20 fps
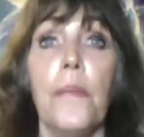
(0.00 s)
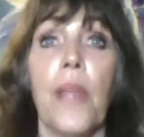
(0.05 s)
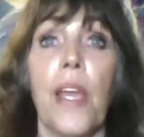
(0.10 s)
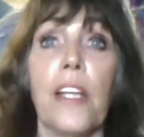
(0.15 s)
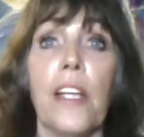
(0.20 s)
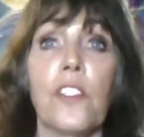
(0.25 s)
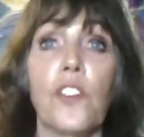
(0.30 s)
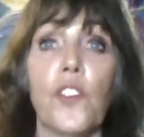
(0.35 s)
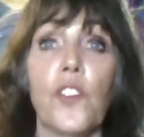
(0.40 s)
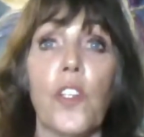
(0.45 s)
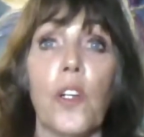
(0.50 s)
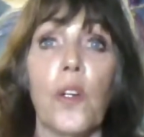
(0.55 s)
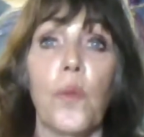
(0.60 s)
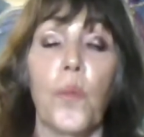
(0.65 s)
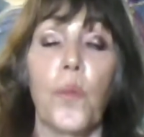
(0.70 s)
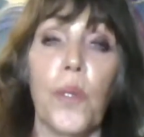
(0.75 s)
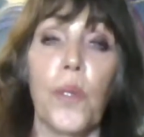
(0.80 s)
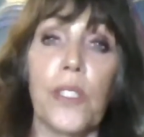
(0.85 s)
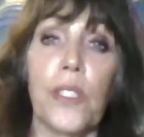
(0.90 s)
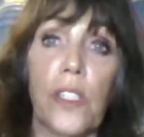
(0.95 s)
And so
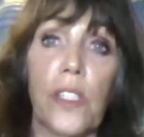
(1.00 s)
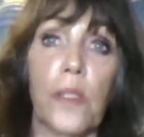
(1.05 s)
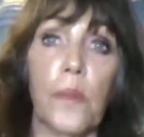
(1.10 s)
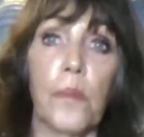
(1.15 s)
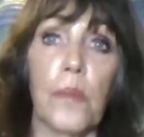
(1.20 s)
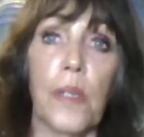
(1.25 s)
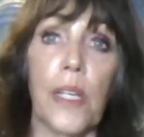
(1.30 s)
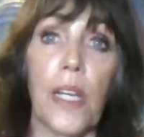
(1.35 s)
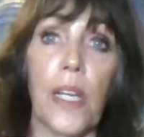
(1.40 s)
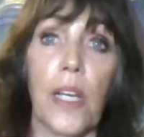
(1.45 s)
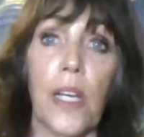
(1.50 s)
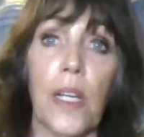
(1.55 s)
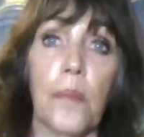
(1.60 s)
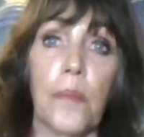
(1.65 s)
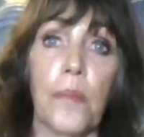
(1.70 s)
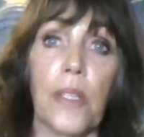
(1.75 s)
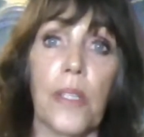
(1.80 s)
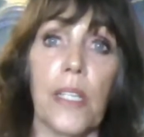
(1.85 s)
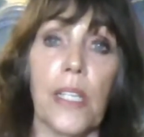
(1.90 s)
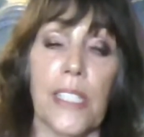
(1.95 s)
wisdom,
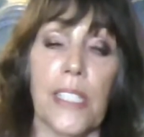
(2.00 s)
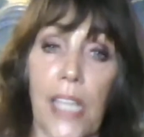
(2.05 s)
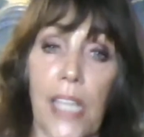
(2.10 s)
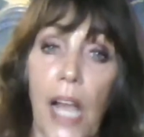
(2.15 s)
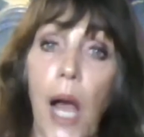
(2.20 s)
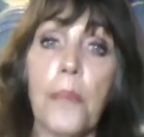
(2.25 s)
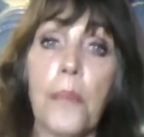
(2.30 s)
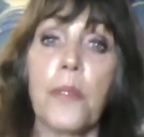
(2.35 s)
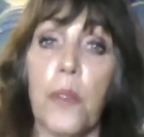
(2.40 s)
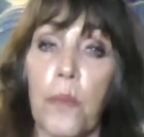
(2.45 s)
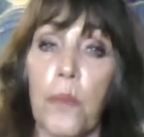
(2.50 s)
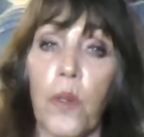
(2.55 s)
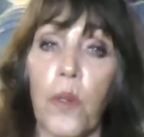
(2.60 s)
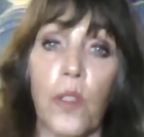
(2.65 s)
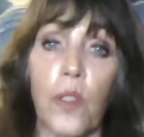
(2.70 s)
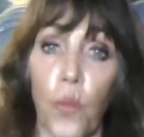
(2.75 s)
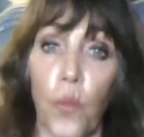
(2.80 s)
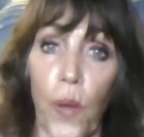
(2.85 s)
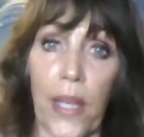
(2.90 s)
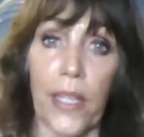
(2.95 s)
it is
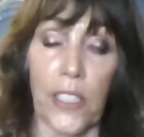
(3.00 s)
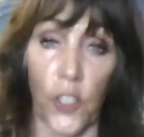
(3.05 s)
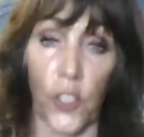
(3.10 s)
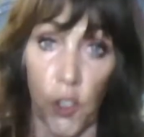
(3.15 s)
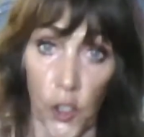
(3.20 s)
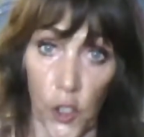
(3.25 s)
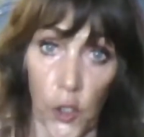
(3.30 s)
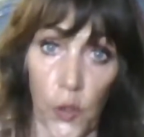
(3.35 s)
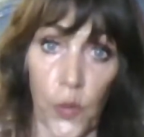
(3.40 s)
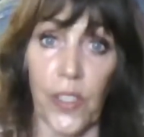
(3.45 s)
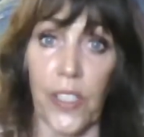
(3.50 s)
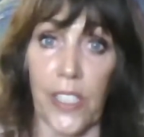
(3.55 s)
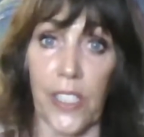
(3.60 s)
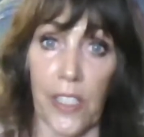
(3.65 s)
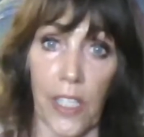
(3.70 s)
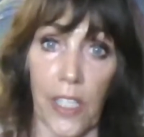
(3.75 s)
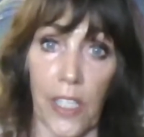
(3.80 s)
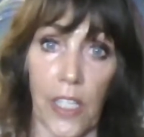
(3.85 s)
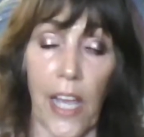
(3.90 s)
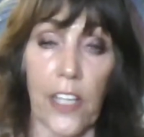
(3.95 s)
optimal when students in
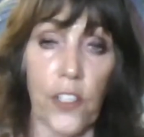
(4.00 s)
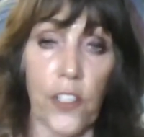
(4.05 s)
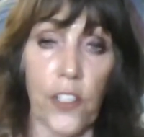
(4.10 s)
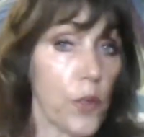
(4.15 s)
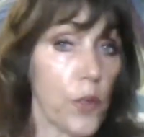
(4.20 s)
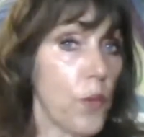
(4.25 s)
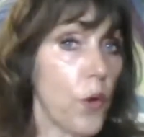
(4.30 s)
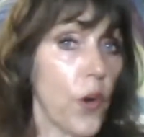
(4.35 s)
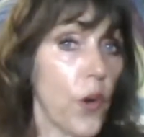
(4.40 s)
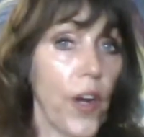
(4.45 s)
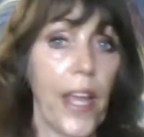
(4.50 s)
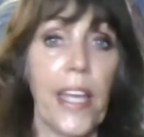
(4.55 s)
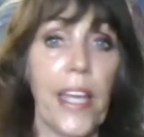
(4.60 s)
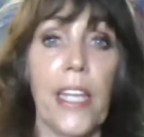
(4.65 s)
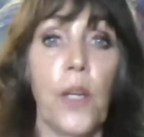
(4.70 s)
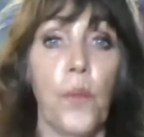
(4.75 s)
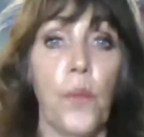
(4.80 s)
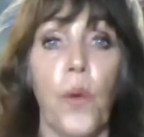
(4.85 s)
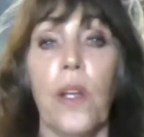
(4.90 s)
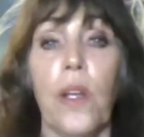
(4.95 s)
the classroom or
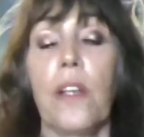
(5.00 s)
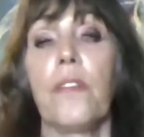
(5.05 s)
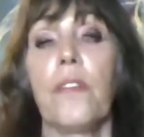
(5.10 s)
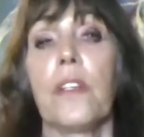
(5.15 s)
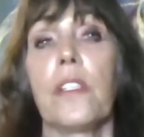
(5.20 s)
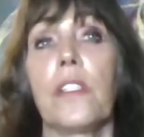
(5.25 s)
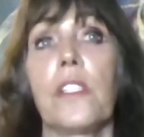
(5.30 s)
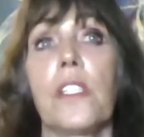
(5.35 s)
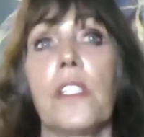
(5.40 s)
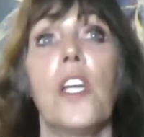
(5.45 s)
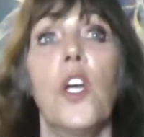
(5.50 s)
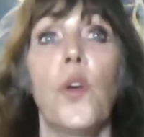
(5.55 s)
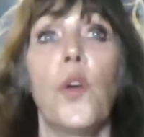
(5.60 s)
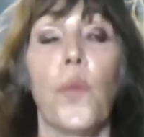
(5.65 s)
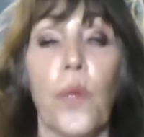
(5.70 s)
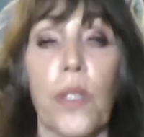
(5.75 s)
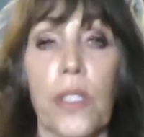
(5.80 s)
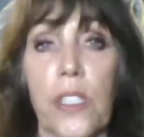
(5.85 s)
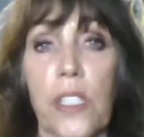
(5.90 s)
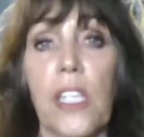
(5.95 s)
any one of us
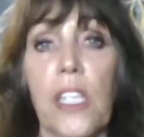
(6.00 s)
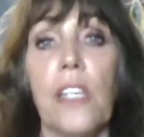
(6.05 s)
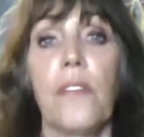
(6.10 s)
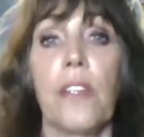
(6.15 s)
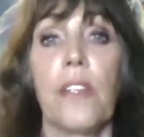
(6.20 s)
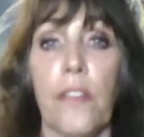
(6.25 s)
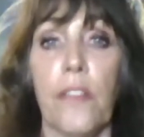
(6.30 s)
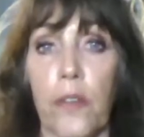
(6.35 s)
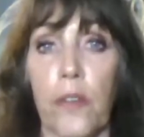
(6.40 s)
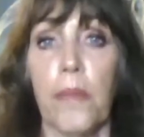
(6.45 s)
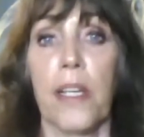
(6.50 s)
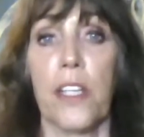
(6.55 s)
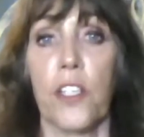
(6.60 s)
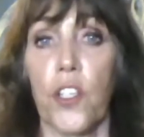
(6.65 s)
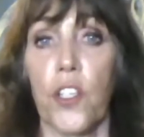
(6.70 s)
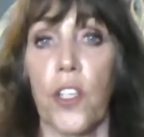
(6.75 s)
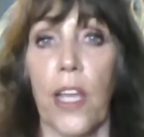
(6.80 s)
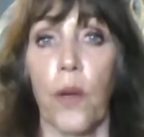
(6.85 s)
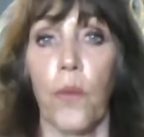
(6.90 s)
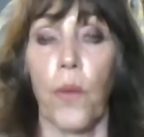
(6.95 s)
receive
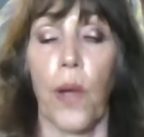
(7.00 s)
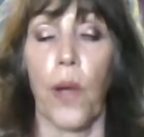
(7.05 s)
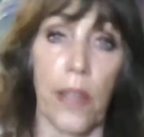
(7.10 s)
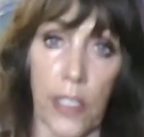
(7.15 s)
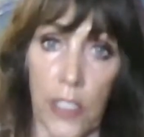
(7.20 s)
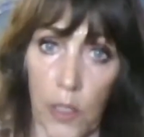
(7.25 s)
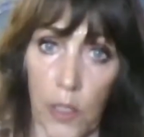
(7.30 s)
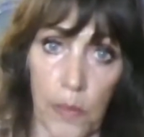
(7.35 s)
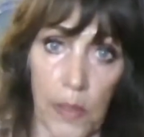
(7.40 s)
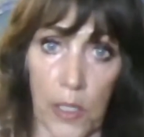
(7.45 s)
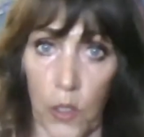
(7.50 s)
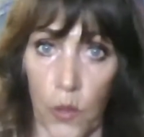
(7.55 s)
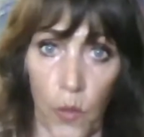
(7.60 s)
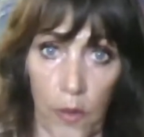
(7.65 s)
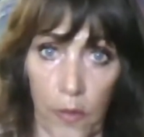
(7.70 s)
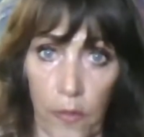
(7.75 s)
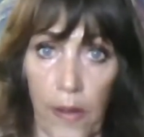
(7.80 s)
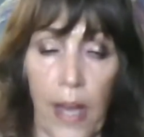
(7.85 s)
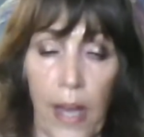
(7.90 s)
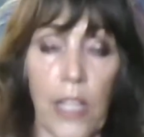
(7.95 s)
information that way. That means
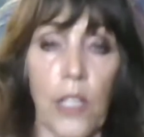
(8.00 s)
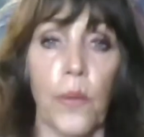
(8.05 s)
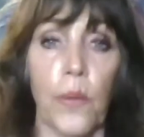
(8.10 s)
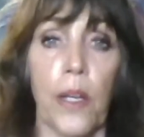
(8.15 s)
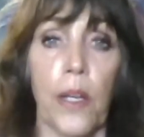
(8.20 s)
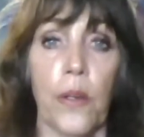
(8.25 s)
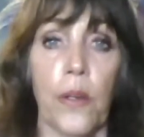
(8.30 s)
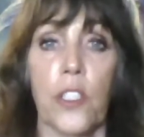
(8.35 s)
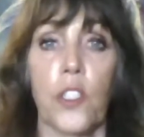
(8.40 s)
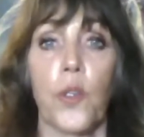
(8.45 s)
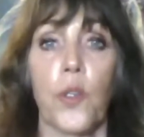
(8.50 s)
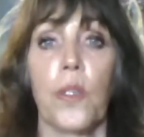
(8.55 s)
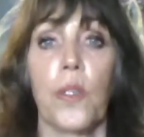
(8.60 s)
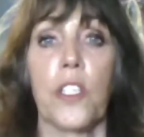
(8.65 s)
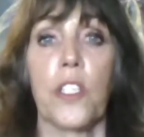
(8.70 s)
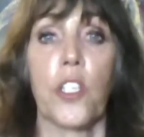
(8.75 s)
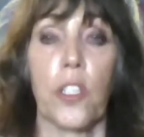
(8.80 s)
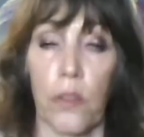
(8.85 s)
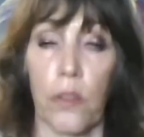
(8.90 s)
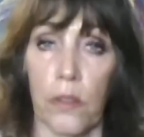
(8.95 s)
we're following our
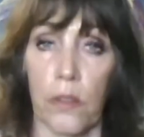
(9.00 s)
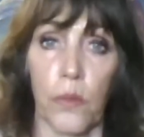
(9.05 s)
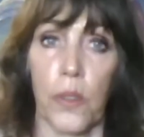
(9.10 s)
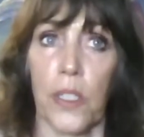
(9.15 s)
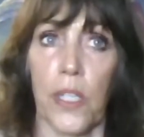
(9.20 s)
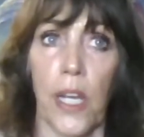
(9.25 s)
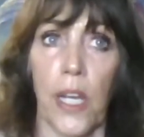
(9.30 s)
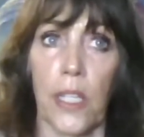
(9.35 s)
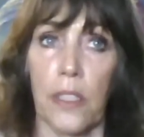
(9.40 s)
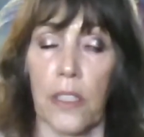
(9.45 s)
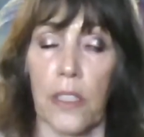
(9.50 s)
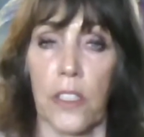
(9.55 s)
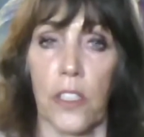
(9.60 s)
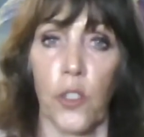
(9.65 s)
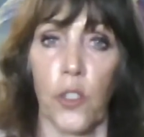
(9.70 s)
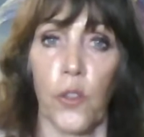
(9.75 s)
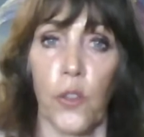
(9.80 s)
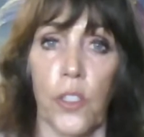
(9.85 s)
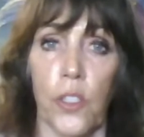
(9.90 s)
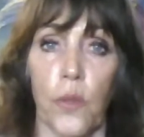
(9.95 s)
intuition.
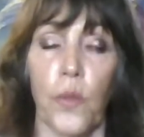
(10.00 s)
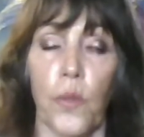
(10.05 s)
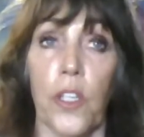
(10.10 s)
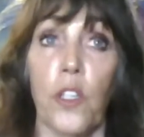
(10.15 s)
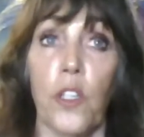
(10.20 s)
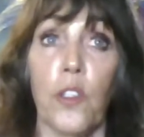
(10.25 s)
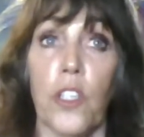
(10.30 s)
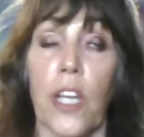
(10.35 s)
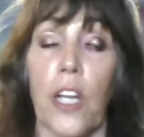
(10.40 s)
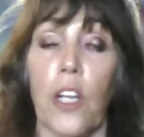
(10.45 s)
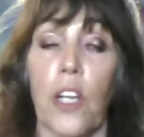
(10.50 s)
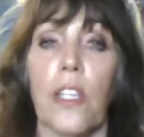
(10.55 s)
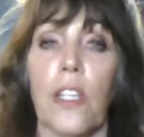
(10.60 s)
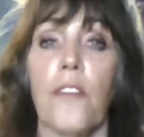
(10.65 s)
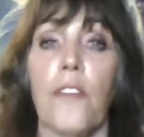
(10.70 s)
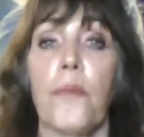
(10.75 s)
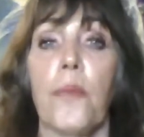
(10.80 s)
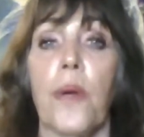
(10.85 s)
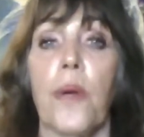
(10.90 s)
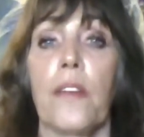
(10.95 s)
We're using our
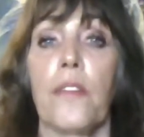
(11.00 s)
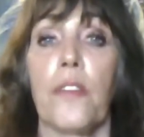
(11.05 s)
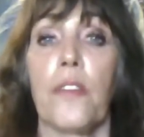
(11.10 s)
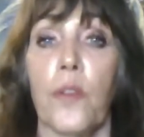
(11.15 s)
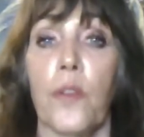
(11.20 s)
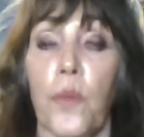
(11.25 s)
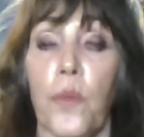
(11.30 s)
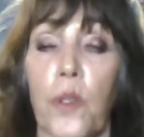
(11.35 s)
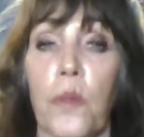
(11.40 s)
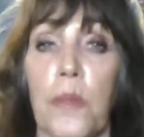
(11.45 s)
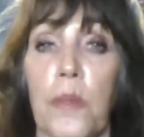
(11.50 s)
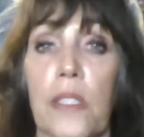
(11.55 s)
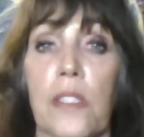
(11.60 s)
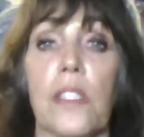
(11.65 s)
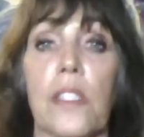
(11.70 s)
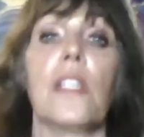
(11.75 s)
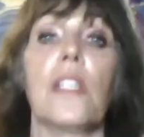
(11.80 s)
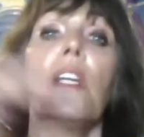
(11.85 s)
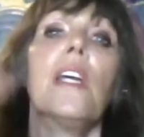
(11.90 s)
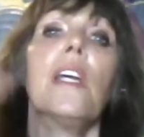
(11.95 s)
left brain for the rudiments,